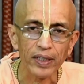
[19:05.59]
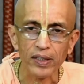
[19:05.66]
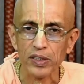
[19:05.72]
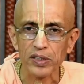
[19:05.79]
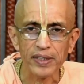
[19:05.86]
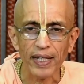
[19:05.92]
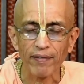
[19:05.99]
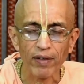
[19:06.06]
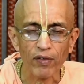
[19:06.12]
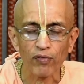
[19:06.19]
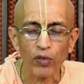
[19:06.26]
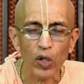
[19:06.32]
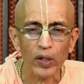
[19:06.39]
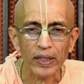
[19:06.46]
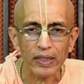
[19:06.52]
It is never
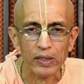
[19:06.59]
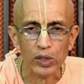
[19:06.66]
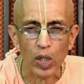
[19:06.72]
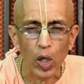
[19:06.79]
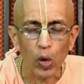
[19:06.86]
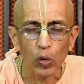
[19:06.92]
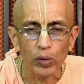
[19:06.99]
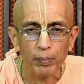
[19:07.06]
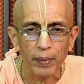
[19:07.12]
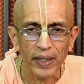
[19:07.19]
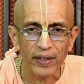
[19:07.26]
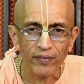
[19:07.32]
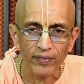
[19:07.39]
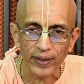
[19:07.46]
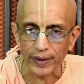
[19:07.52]
for his own
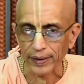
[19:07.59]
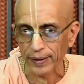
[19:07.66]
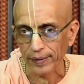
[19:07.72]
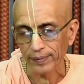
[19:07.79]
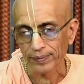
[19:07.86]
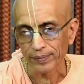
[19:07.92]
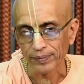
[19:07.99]
benefit.